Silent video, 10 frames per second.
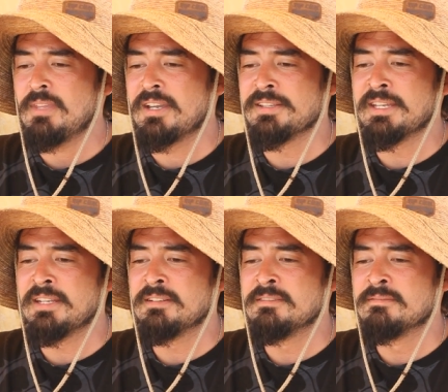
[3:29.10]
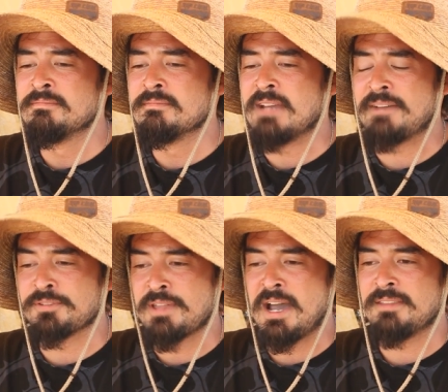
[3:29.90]
and then
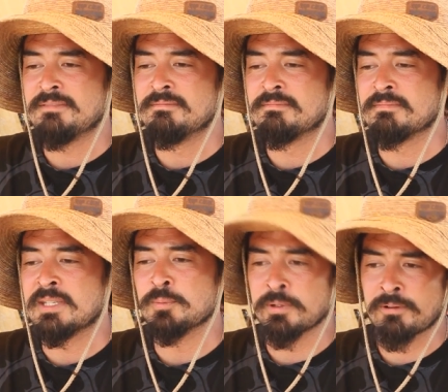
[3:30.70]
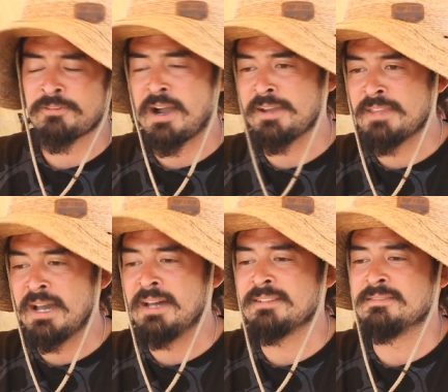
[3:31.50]
after that then we refine
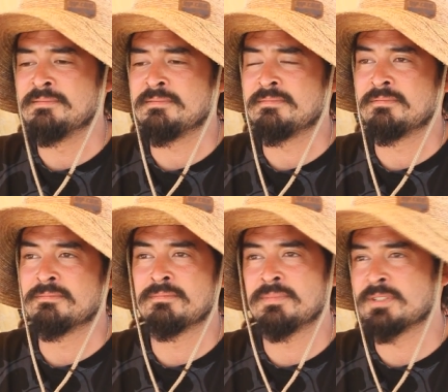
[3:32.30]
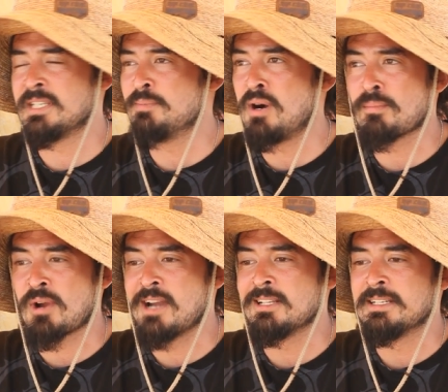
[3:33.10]
that and just keep on
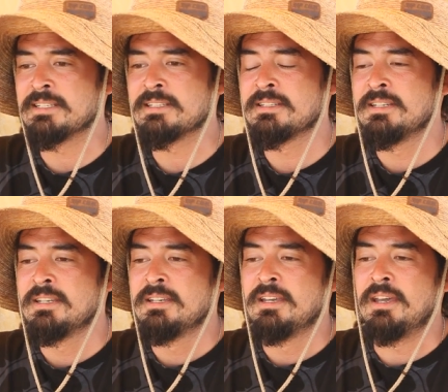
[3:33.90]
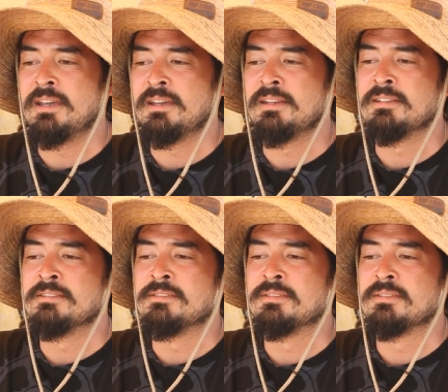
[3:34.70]
bridling.
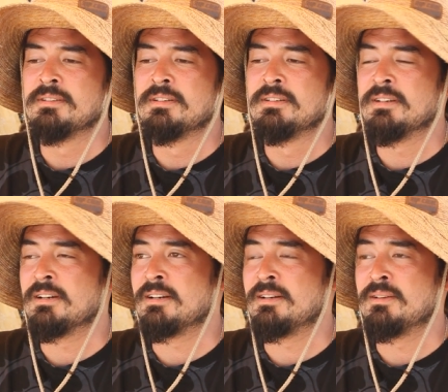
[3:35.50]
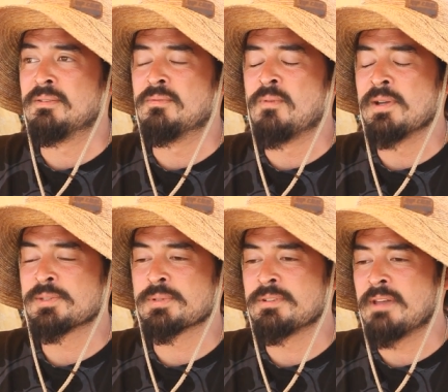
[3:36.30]
And
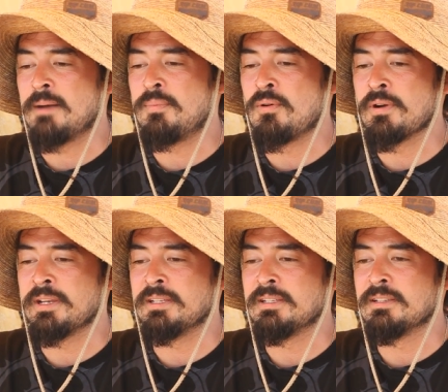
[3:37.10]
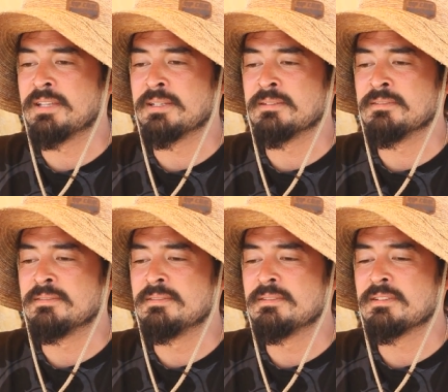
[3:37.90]
once we're to that point,
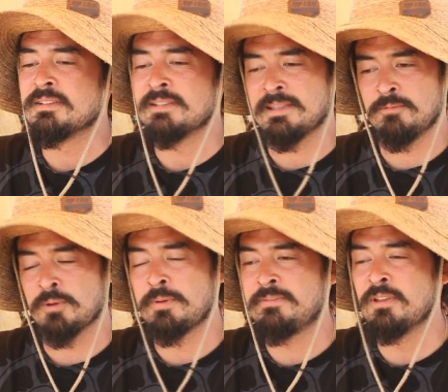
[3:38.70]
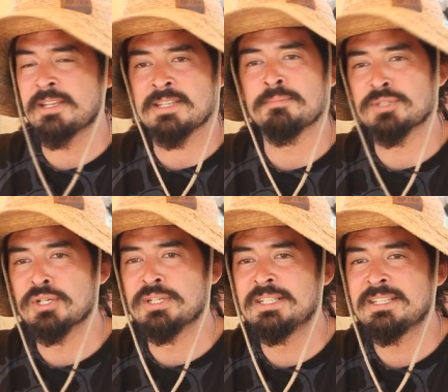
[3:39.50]
then where we feel like something's
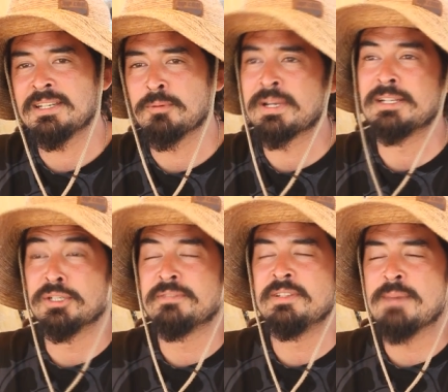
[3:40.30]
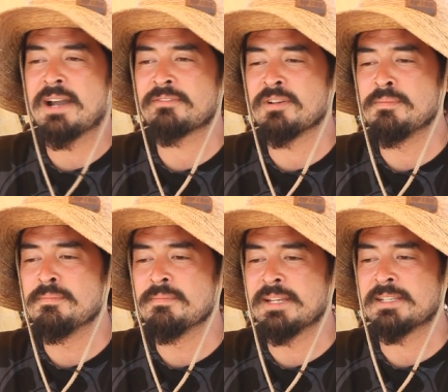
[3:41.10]
good and we're getting good feedback
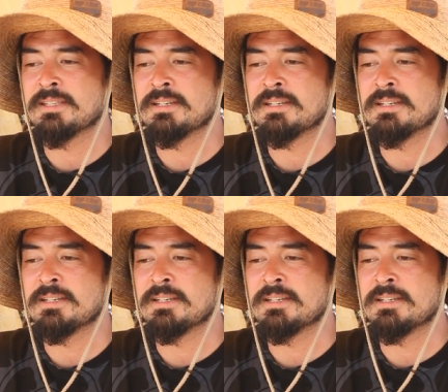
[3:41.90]
from like